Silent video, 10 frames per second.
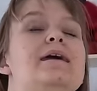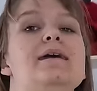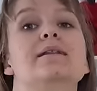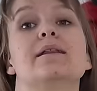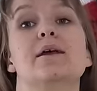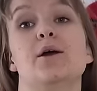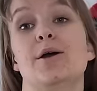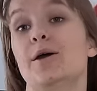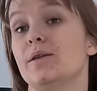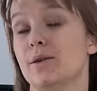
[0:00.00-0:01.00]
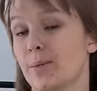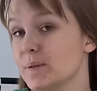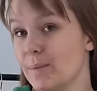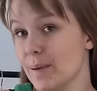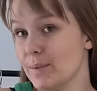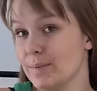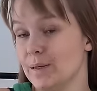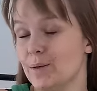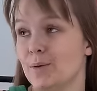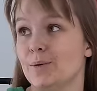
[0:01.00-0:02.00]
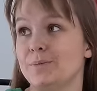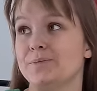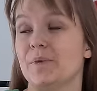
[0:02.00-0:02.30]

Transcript: in Drops Baby Merino